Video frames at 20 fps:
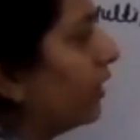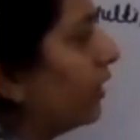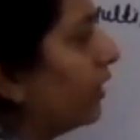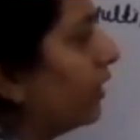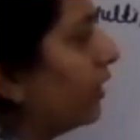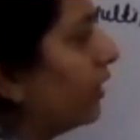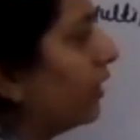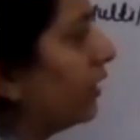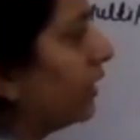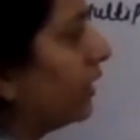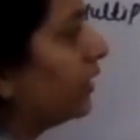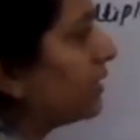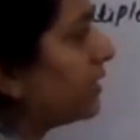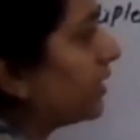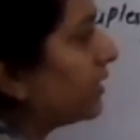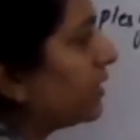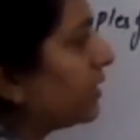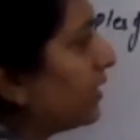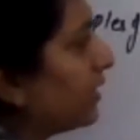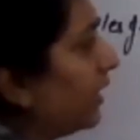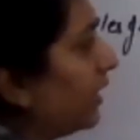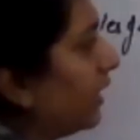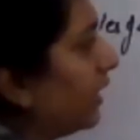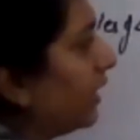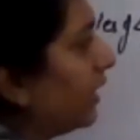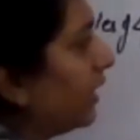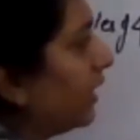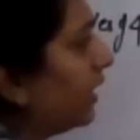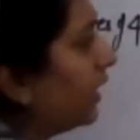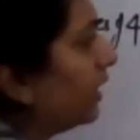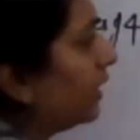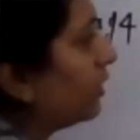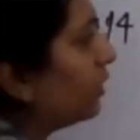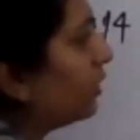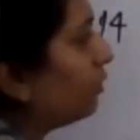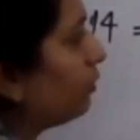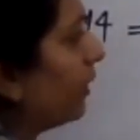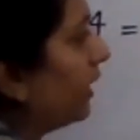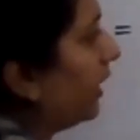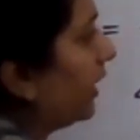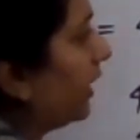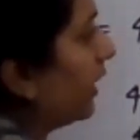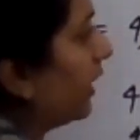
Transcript: 12, then 16,